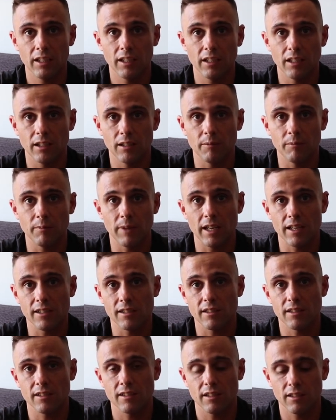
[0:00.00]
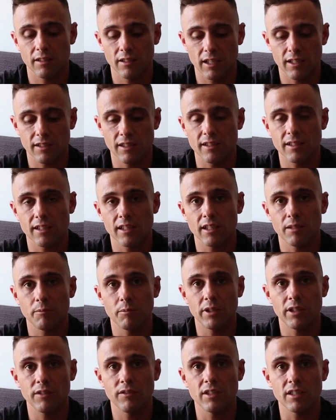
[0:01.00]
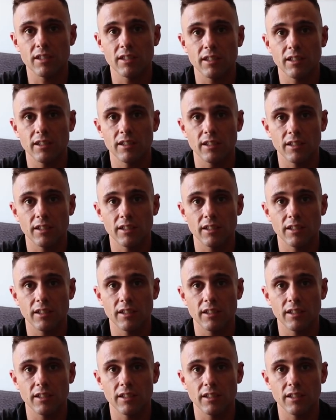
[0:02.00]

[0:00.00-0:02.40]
As I said previously,